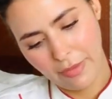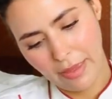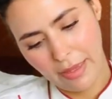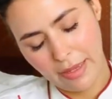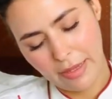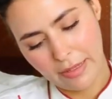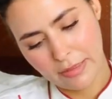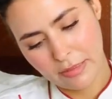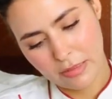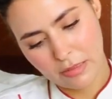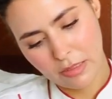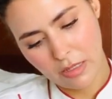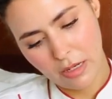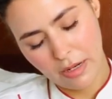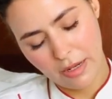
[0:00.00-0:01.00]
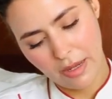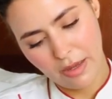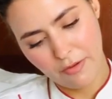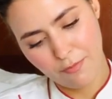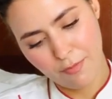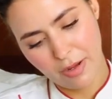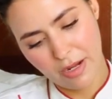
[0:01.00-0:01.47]
And I
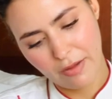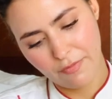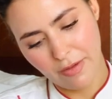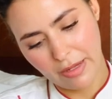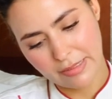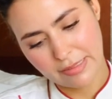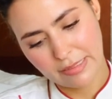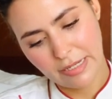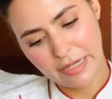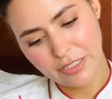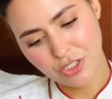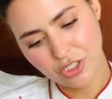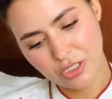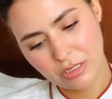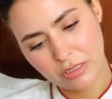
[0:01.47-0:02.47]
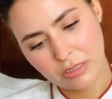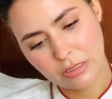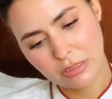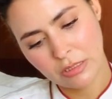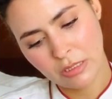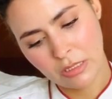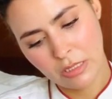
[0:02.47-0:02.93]
have my
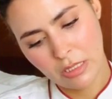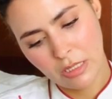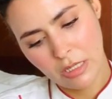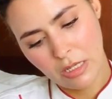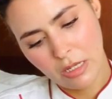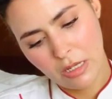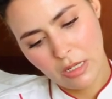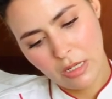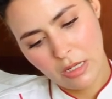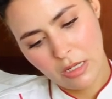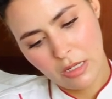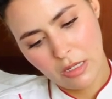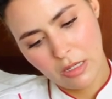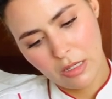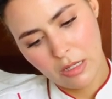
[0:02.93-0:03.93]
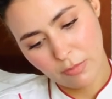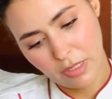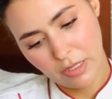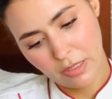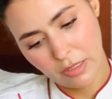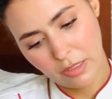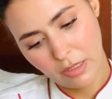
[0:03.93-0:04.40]
vaccination,
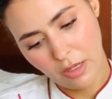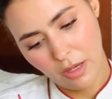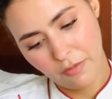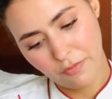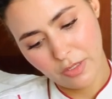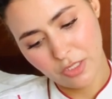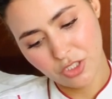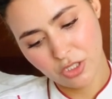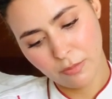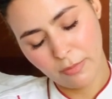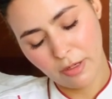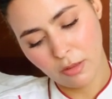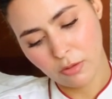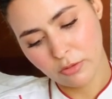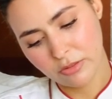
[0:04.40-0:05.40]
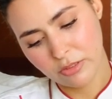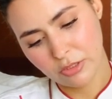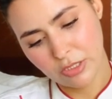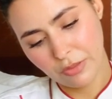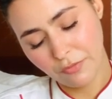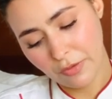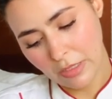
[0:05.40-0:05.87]
my aviation medical
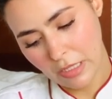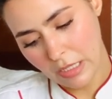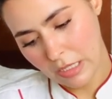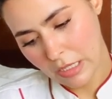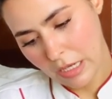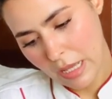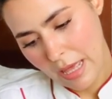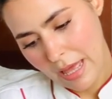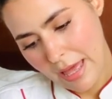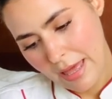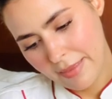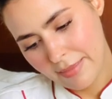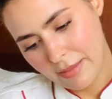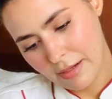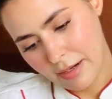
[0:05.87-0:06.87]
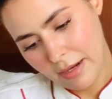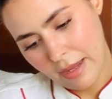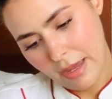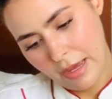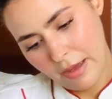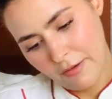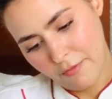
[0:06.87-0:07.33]
certificate, and then I
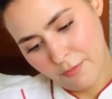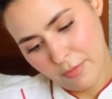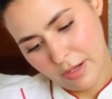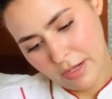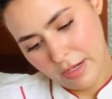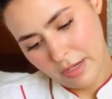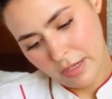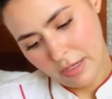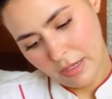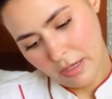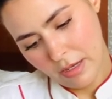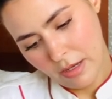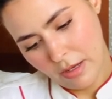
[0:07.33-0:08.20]
have my